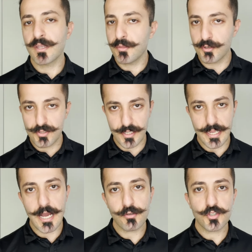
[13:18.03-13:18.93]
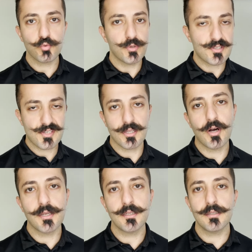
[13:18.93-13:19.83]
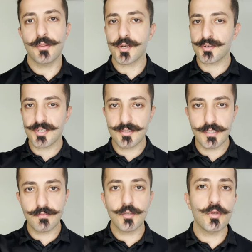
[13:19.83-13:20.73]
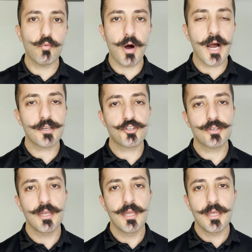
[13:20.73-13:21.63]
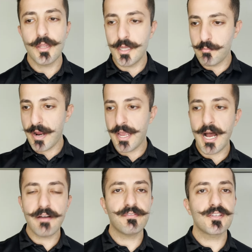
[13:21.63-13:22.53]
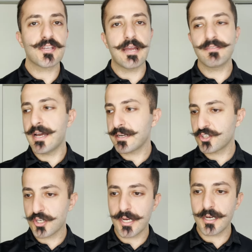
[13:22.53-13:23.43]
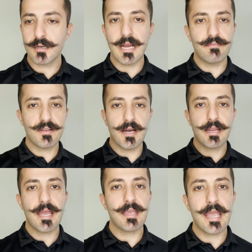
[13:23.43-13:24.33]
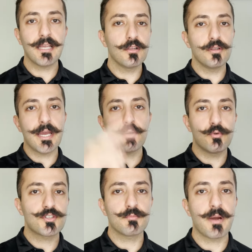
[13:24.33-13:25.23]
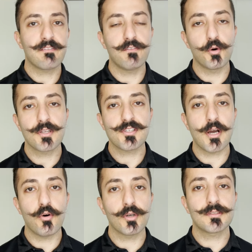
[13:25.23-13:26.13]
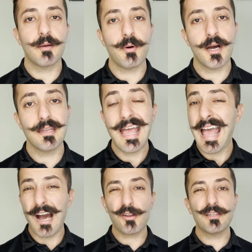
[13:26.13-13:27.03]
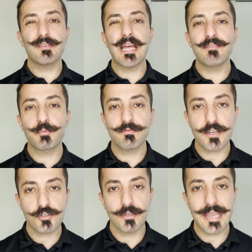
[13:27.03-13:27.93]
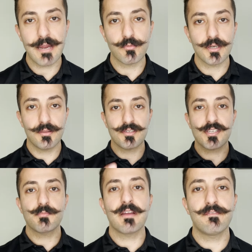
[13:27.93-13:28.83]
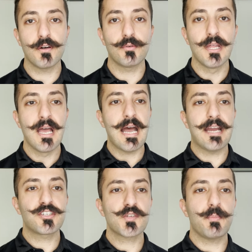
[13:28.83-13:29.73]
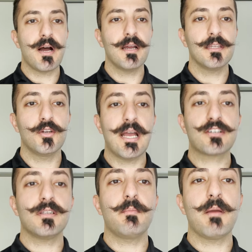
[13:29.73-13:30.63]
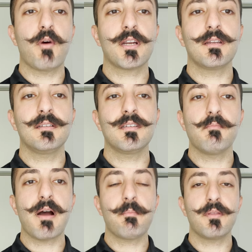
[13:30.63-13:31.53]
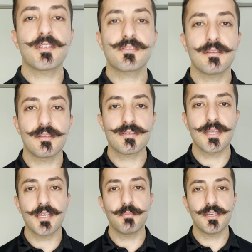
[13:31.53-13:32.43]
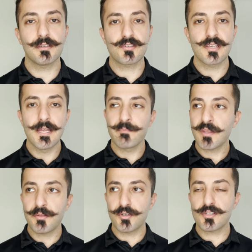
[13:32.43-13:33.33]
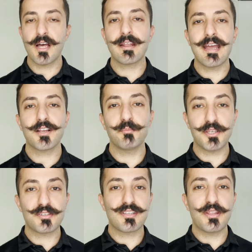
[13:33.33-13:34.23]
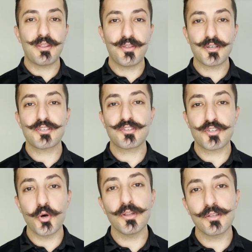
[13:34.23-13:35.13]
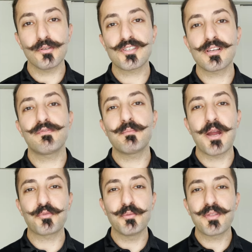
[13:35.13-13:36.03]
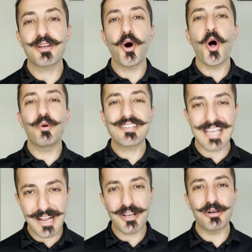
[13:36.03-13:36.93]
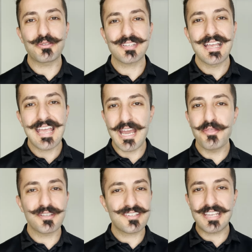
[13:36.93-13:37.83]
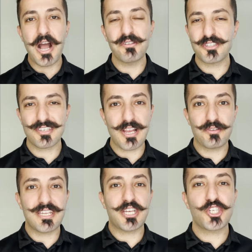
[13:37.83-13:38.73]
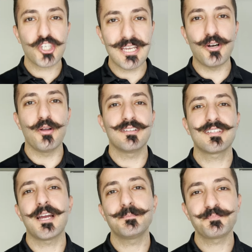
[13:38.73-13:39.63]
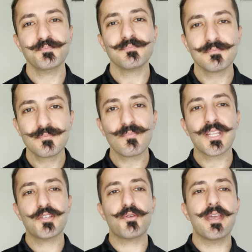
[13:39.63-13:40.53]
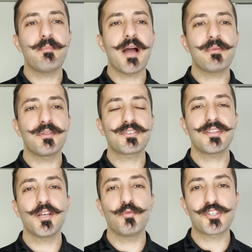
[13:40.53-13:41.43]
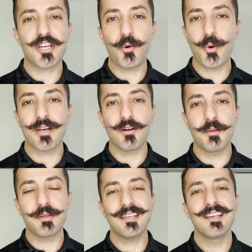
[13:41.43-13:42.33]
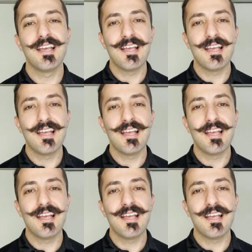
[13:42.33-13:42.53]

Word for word: There's a couch. We sit on it. There's a T V we watch. In my office, I've got a chair. I've got a halo light, which my phone is now hooked up on. I don't even have a professional camera. This is my phone. I just bought, you know, actually my marketing team bought me this, this thing because there's a lot of, because there's so little stuff in my room that it always echoes. And this sound just sounds like shit all the time. So they bought me this thing, which I wear on me.